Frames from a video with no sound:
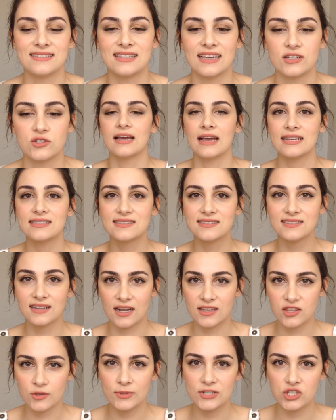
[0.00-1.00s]
that it's
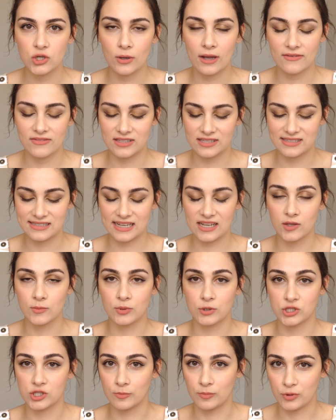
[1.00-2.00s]
not that we don't have the second
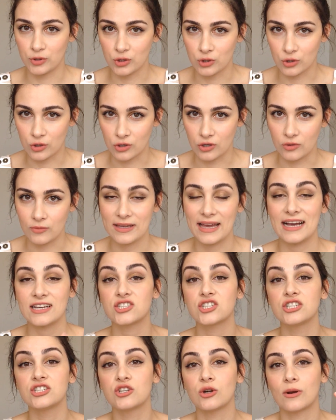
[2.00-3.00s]
person plural. We
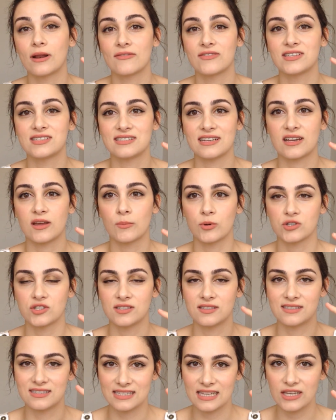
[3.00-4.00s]
actually don't have the second
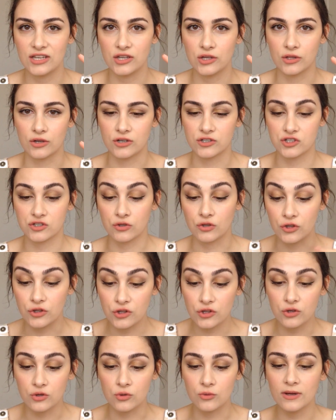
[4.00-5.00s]
person singular. So
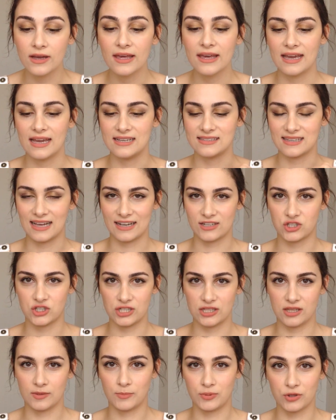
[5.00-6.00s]
you is
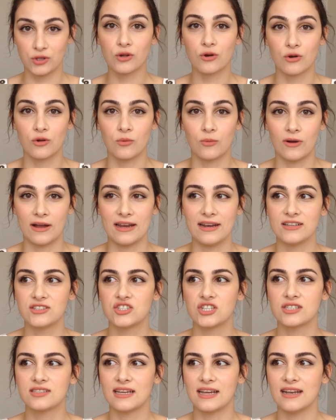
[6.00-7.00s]
actually the plural one. It's
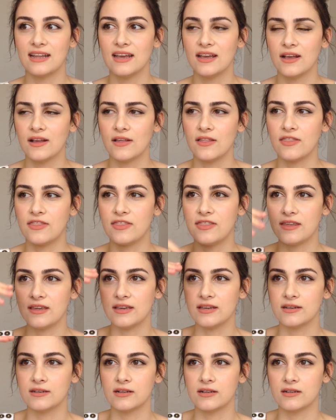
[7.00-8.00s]
just that
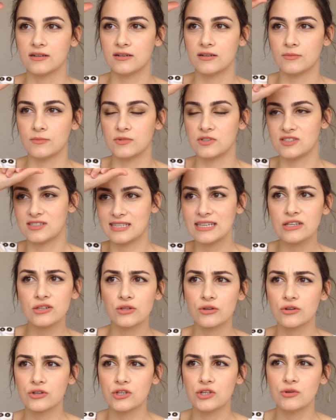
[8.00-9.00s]
the
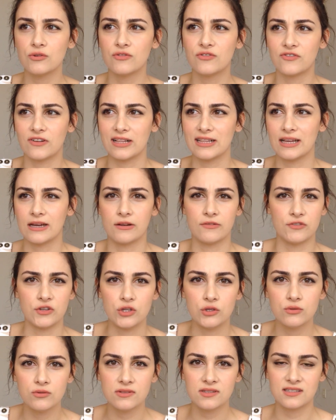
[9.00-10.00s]
singular you fell out of
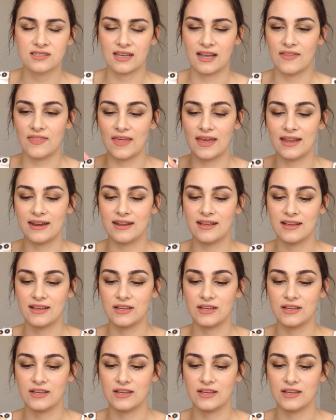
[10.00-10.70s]
use and then